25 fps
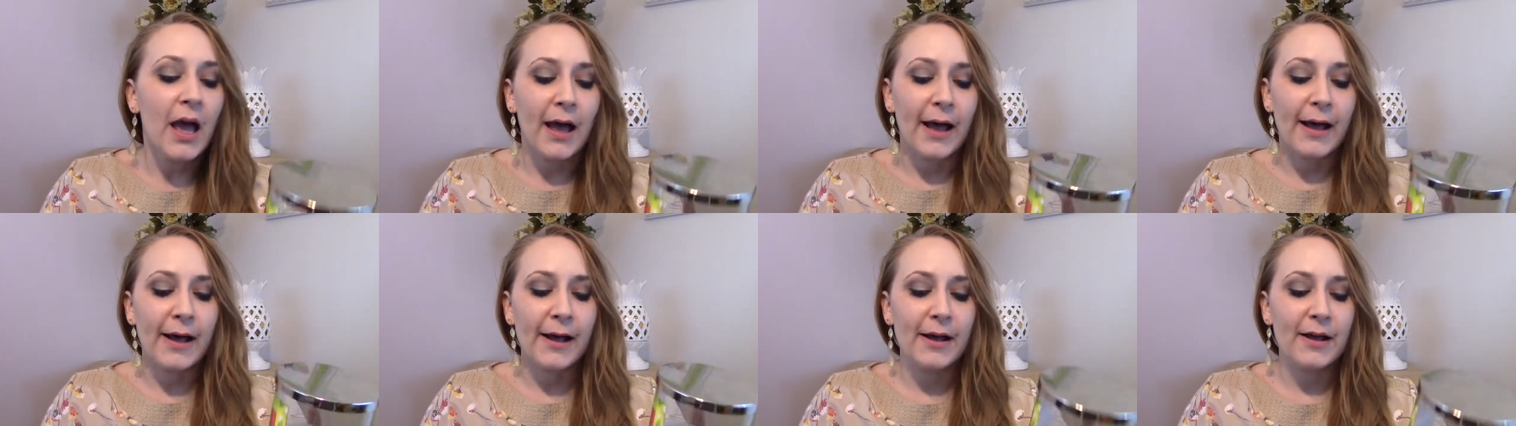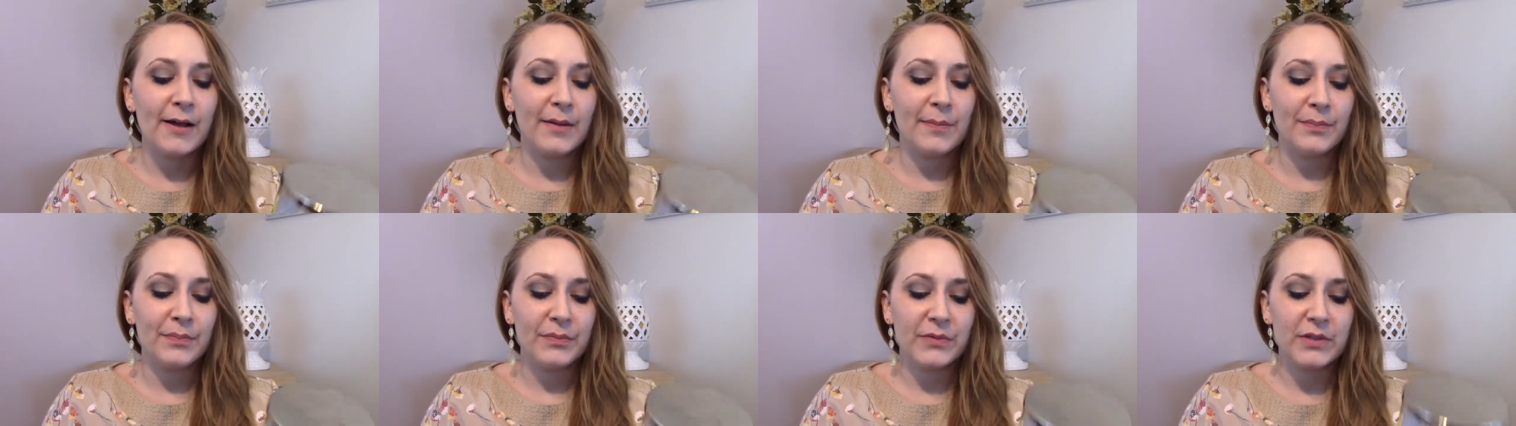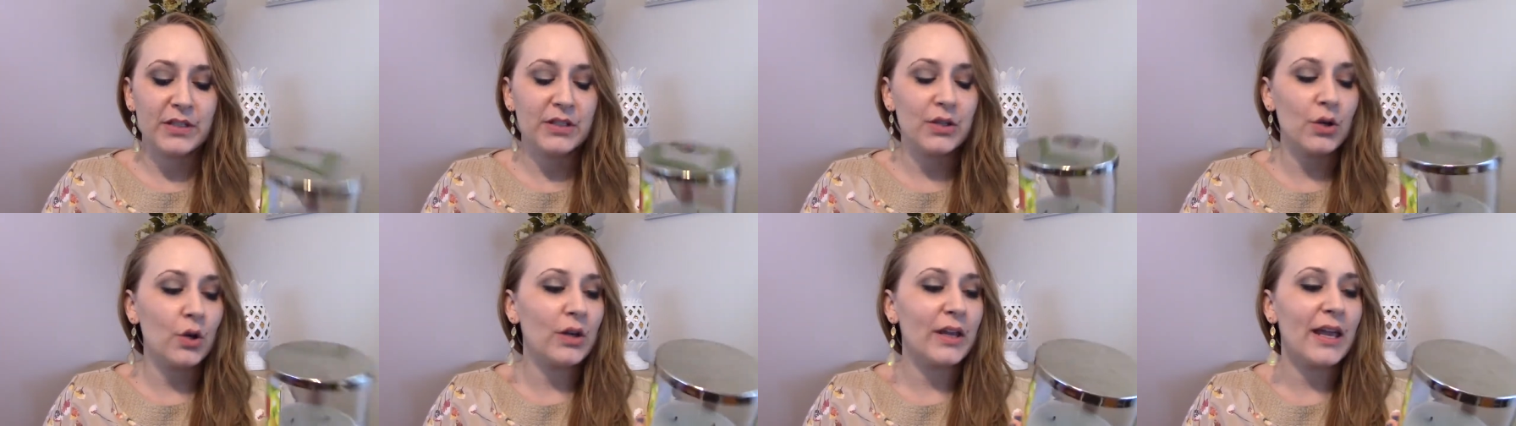Um,
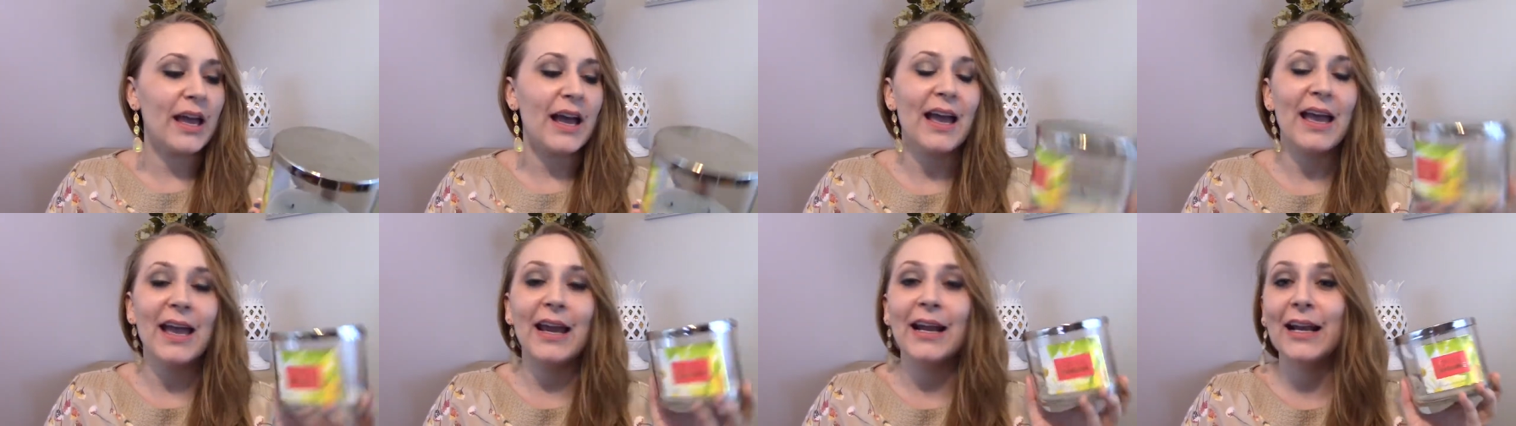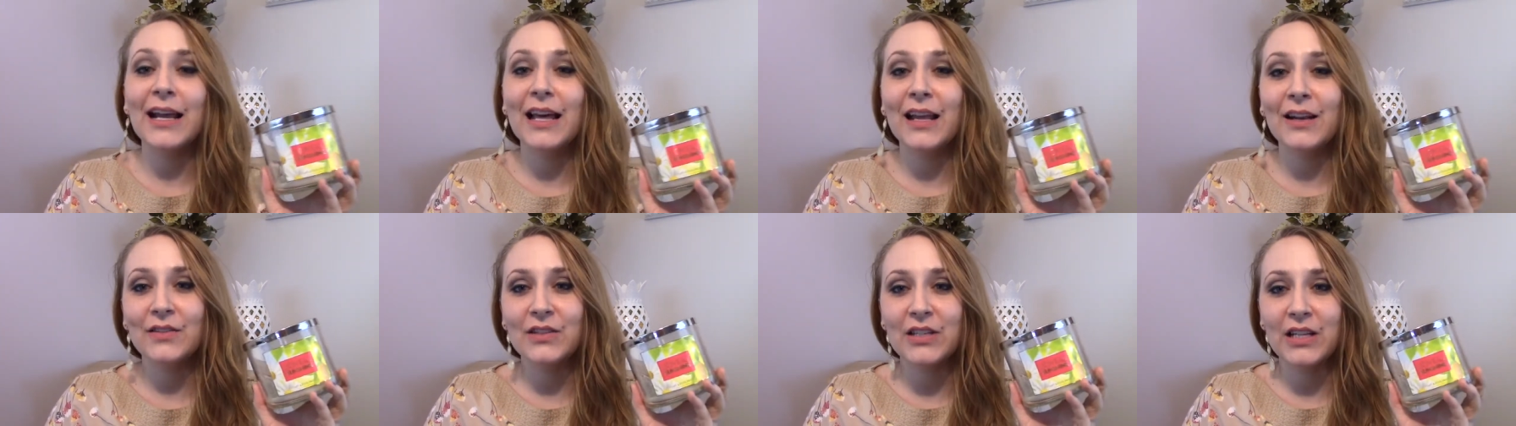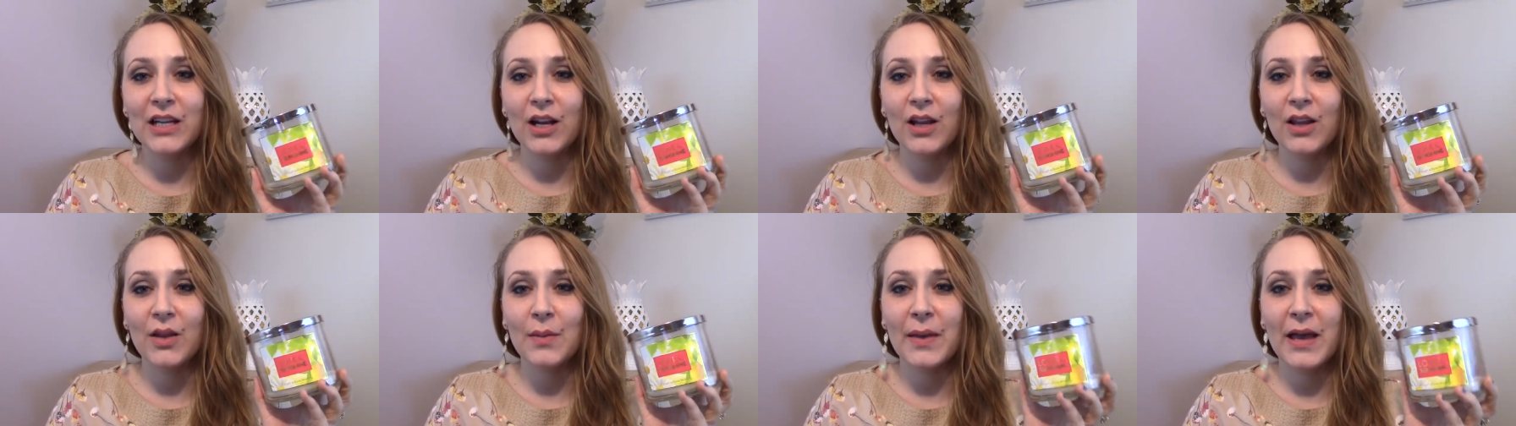so yeah, 8 out of
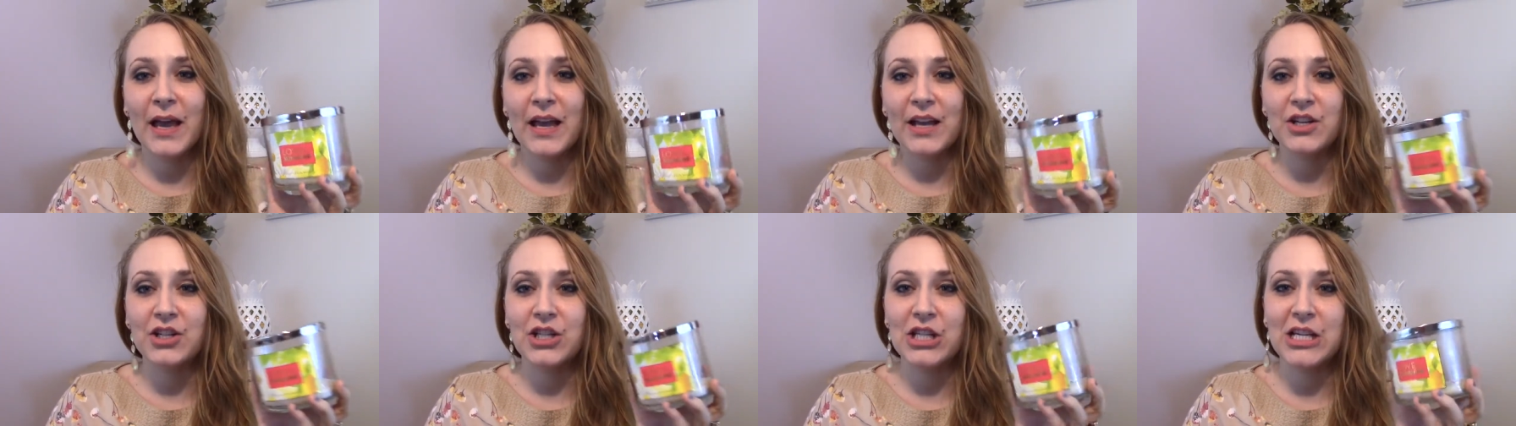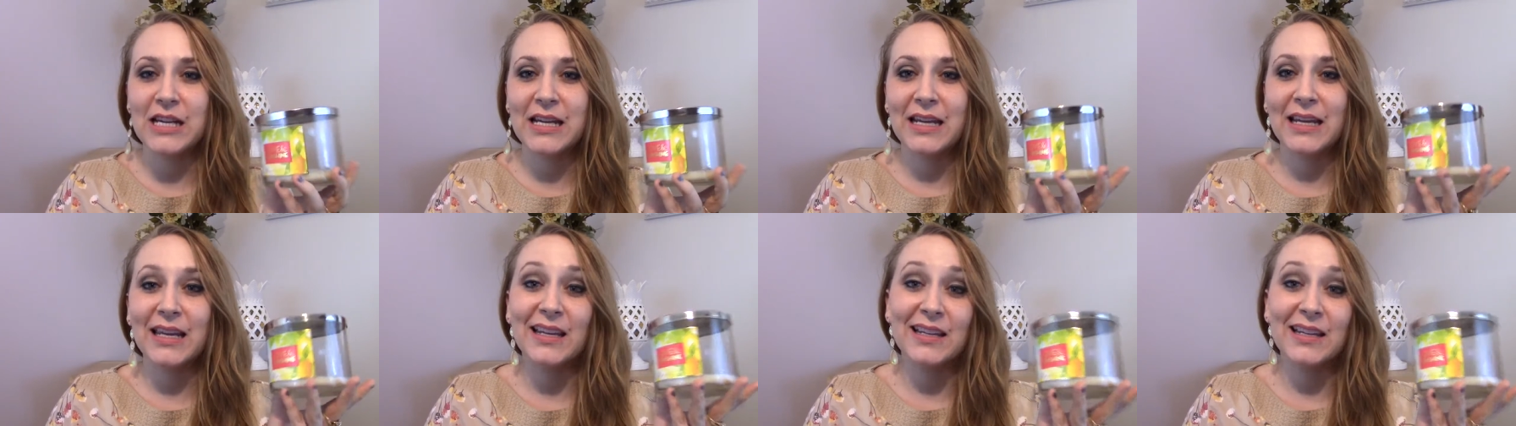10 on the packaging.